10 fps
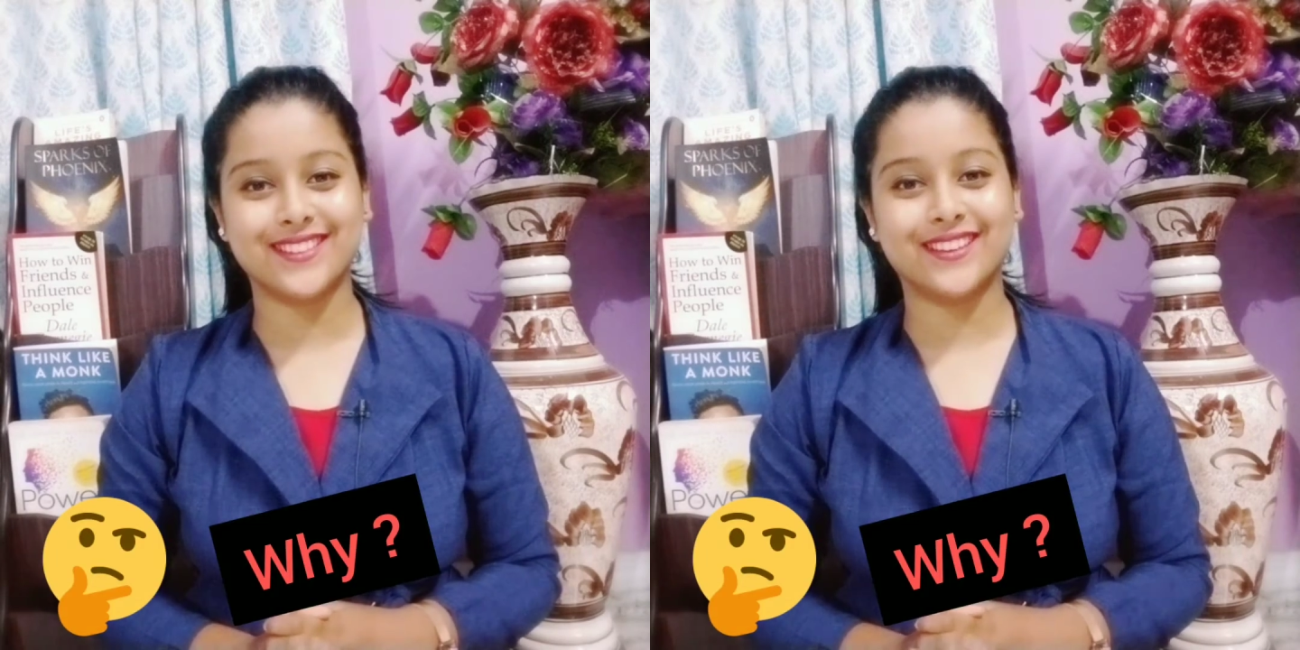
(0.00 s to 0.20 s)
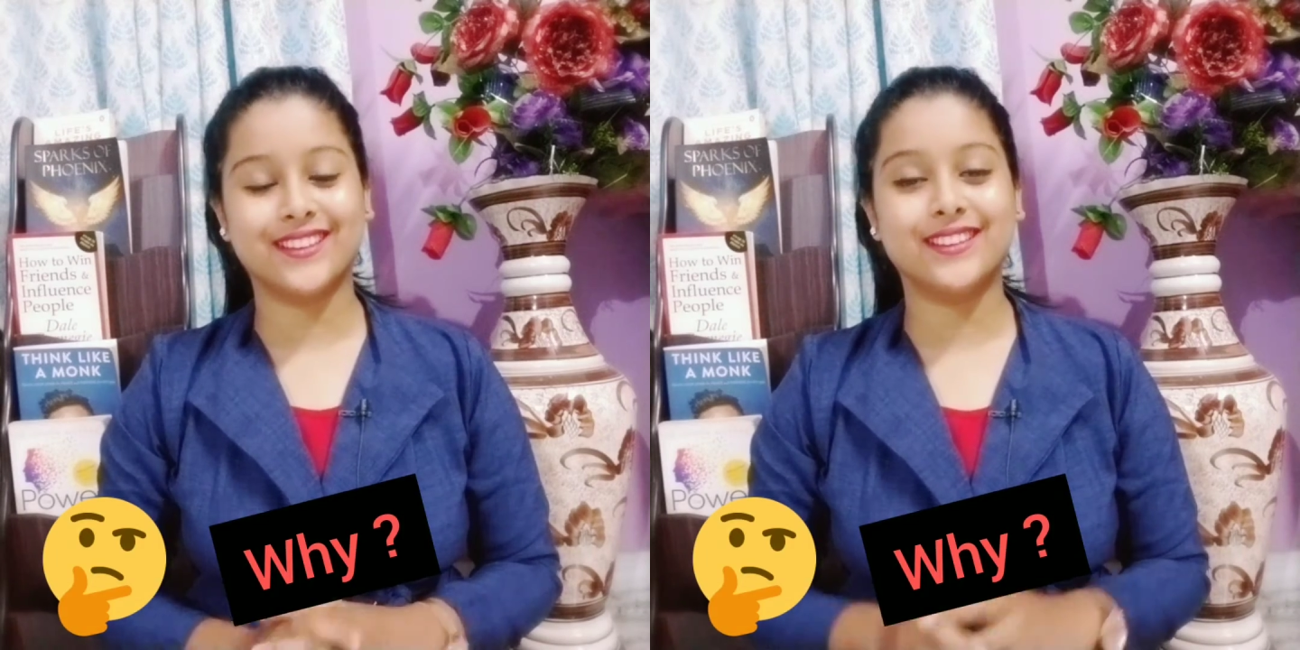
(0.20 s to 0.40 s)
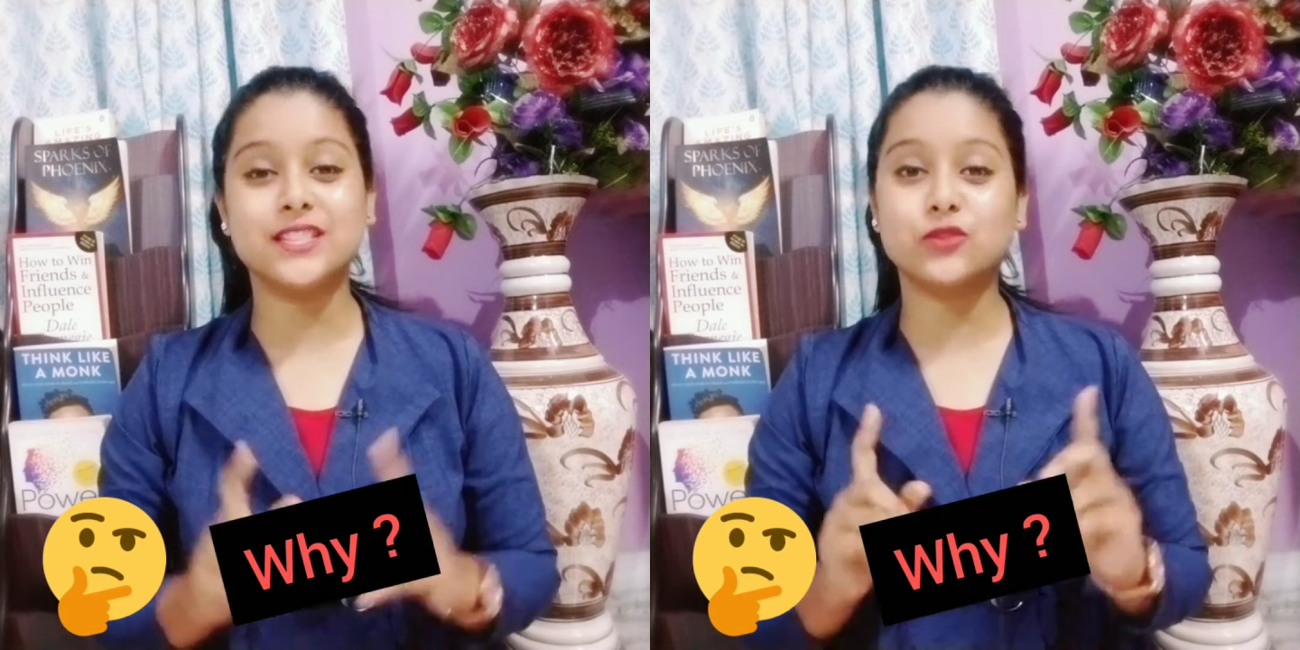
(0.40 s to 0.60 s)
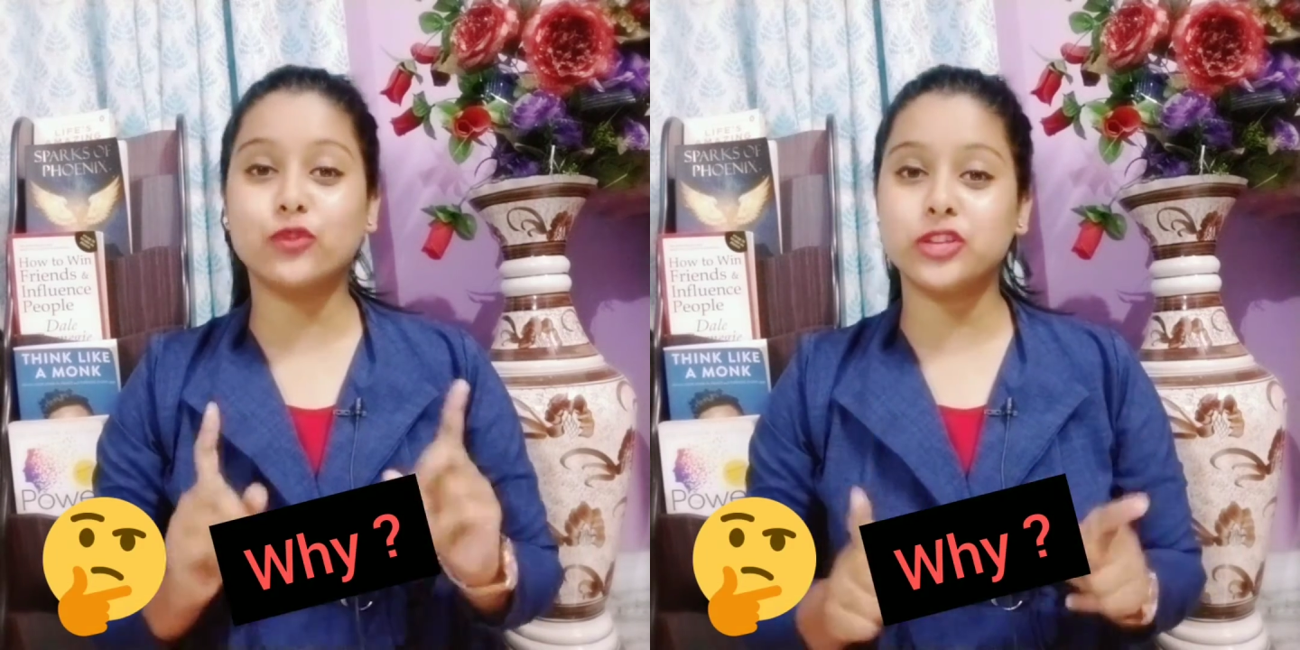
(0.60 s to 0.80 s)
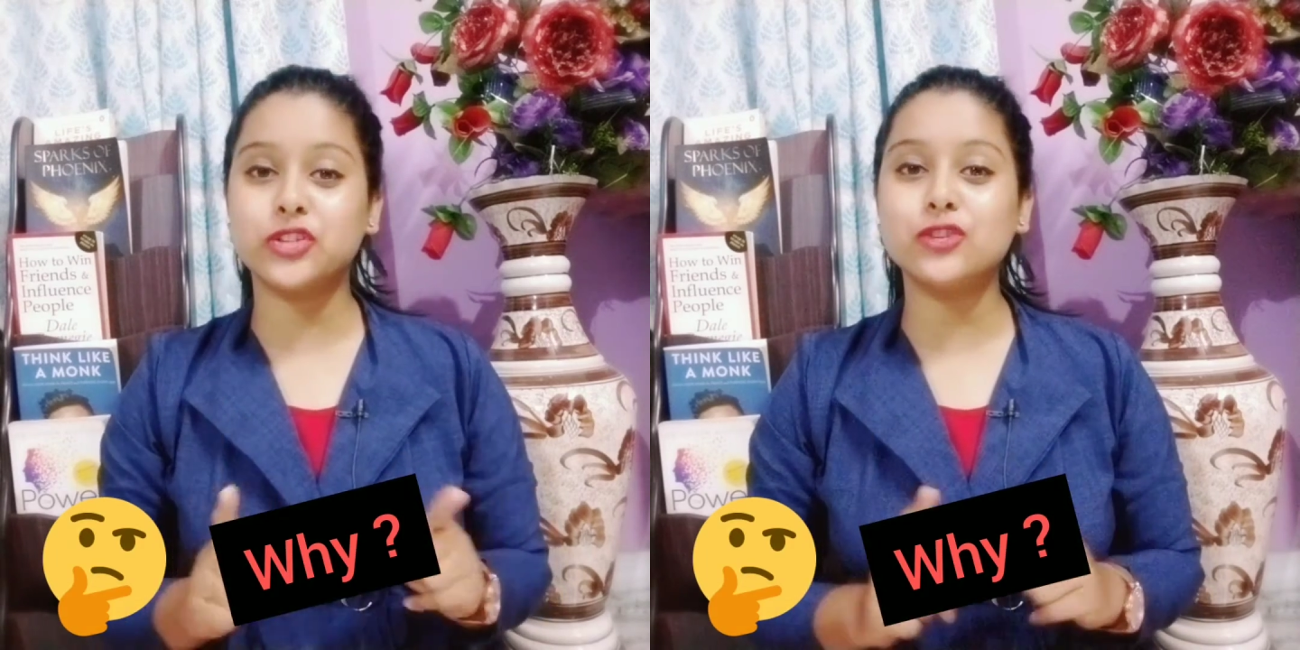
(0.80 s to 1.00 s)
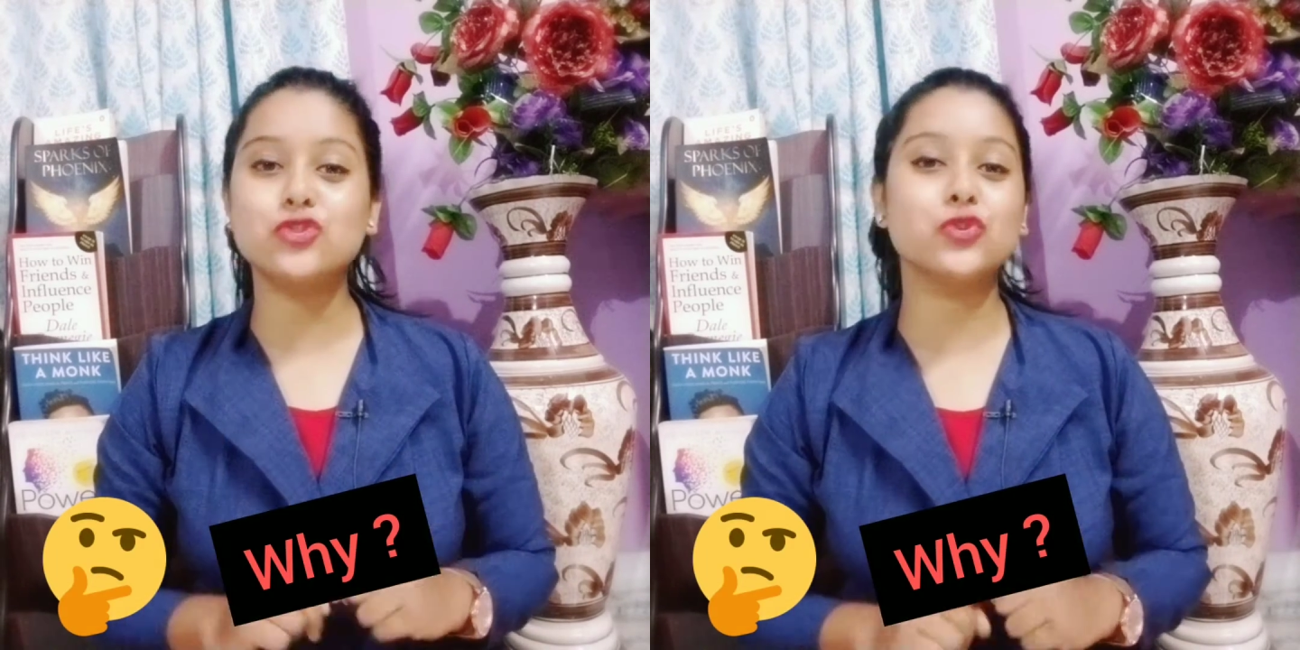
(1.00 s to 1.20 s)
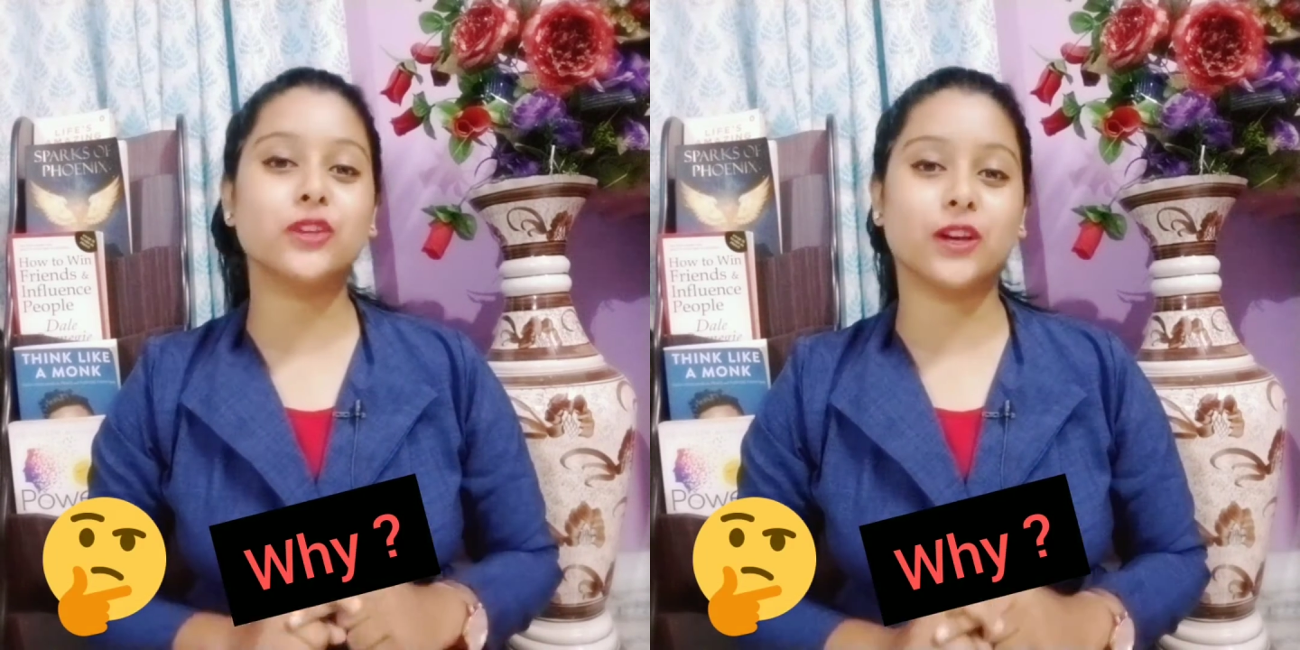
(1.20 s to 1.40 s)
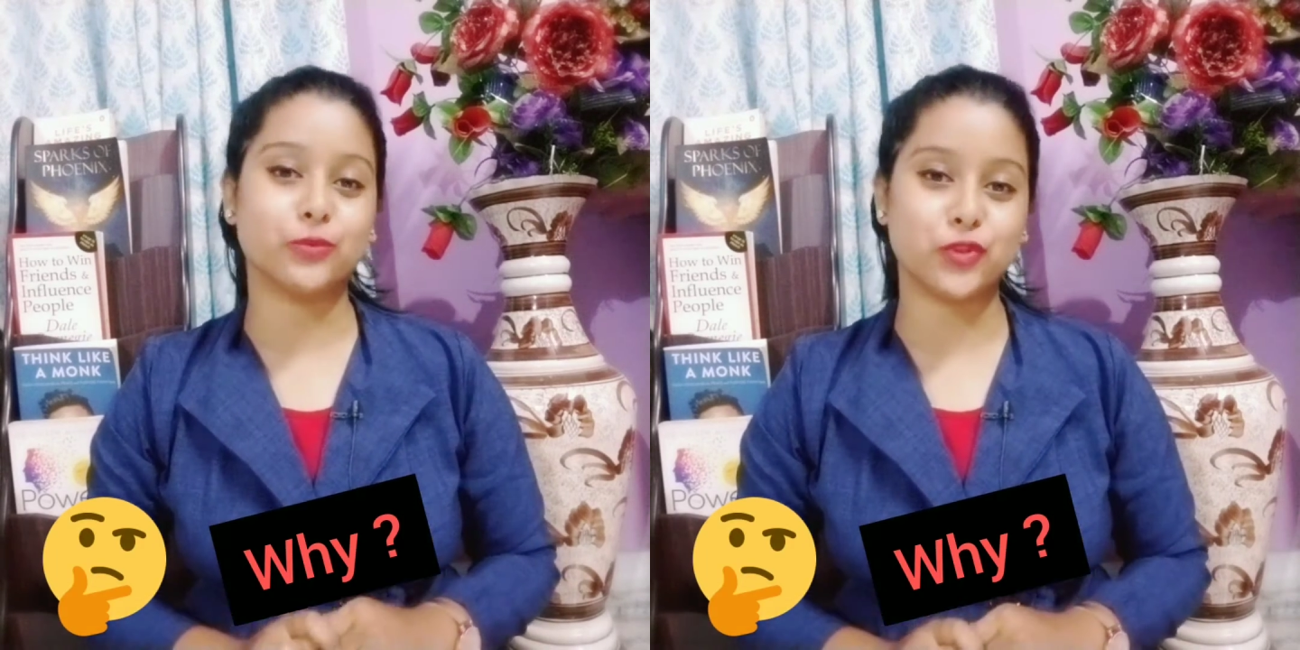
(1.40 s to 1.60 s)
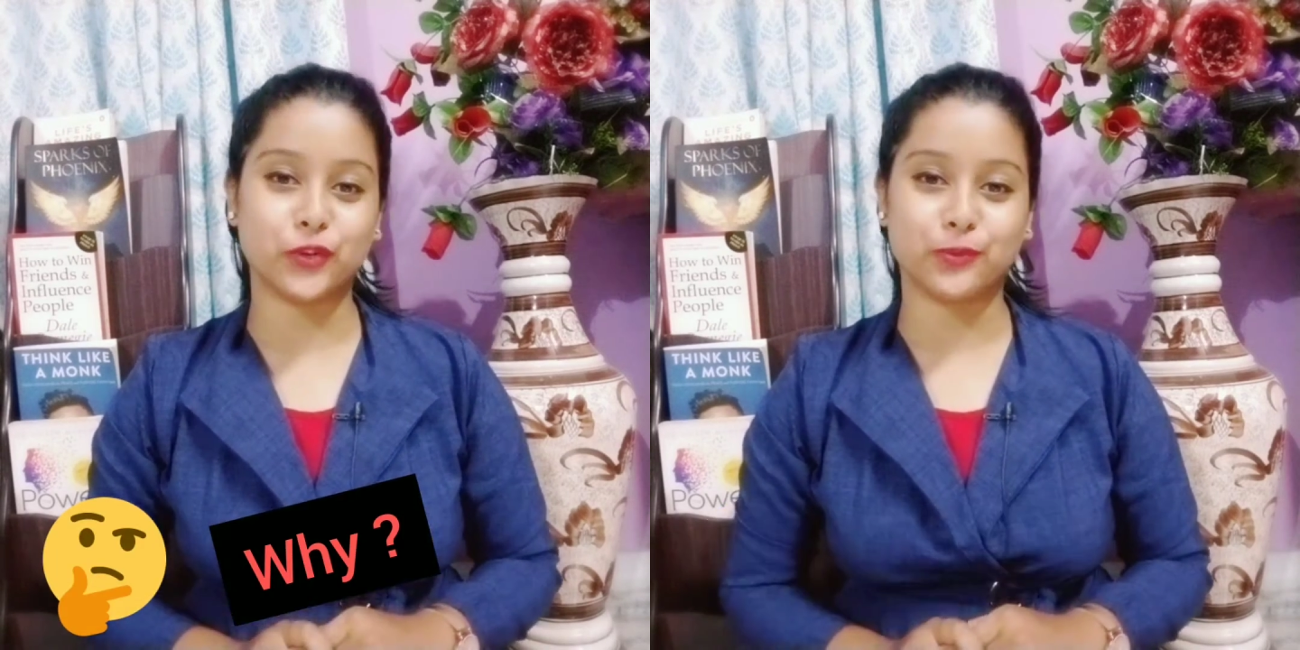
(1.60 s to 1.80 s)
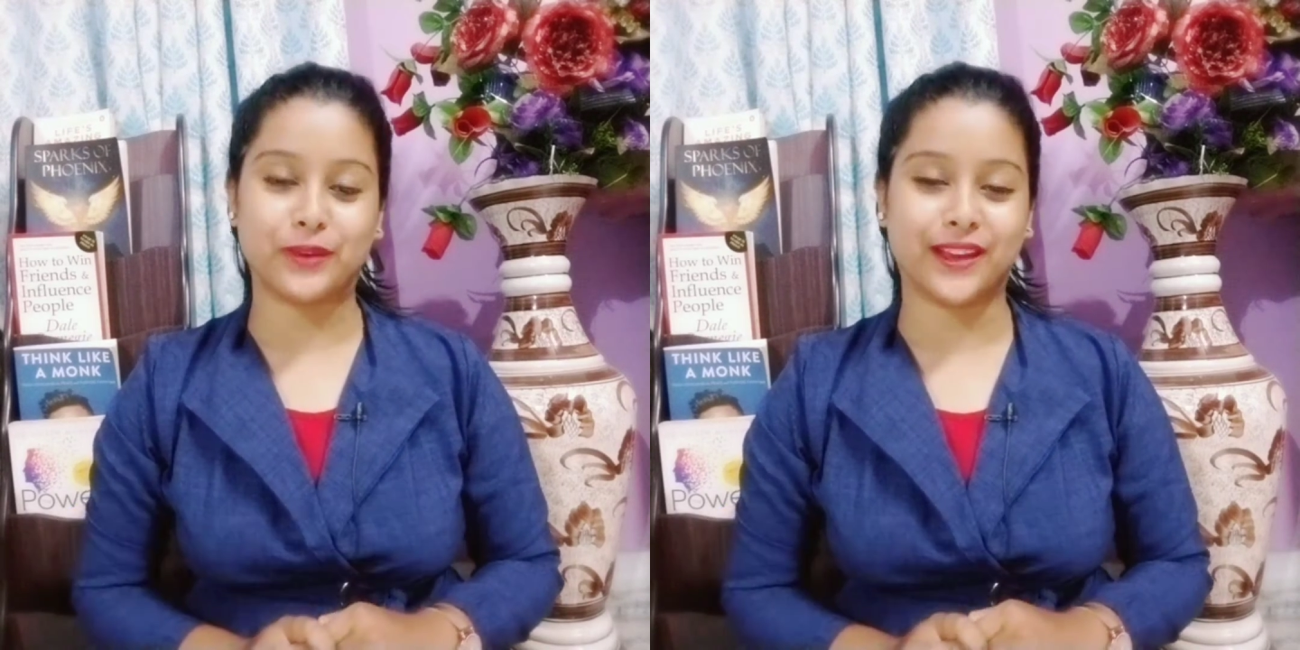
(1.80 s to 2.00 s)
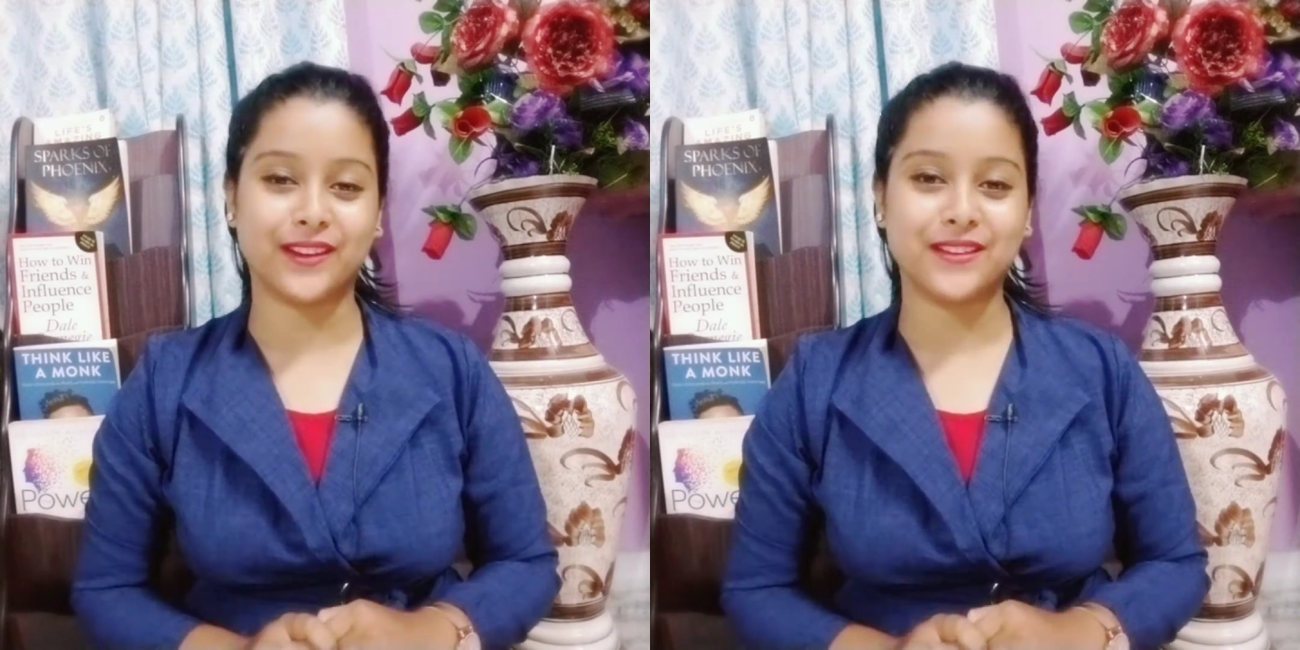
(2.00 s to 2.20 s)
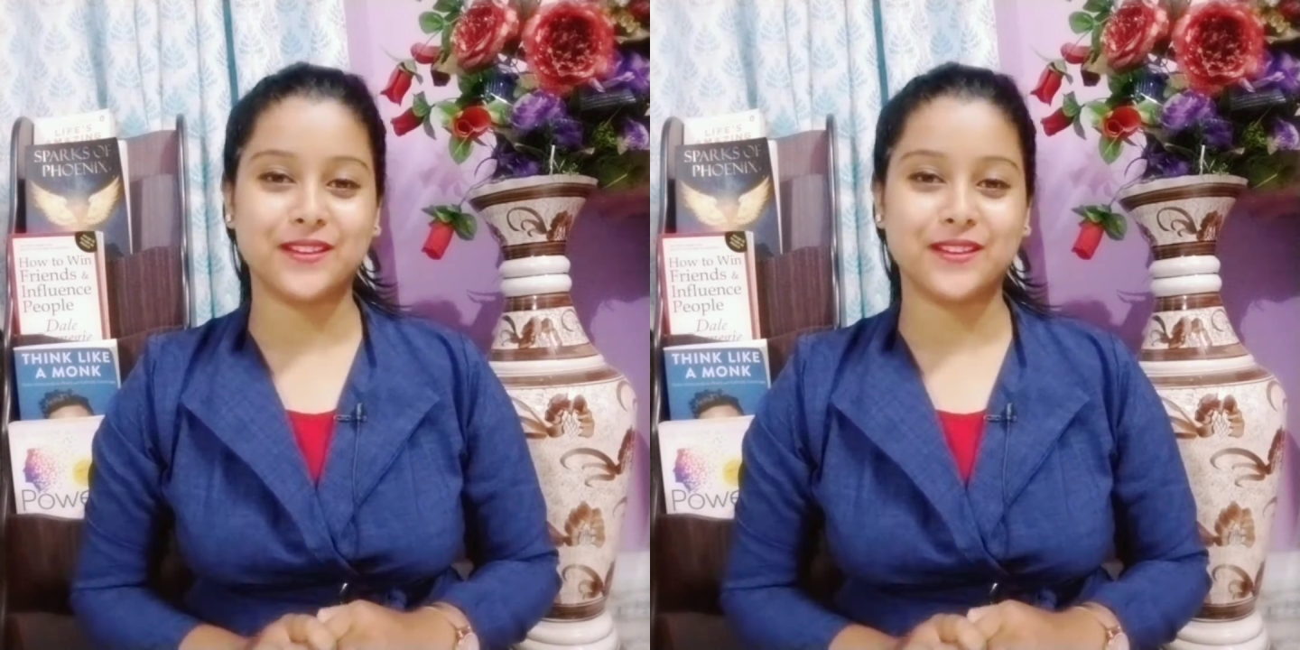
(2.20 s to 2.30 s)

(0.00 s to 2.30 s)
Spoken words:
This question should come to your mind.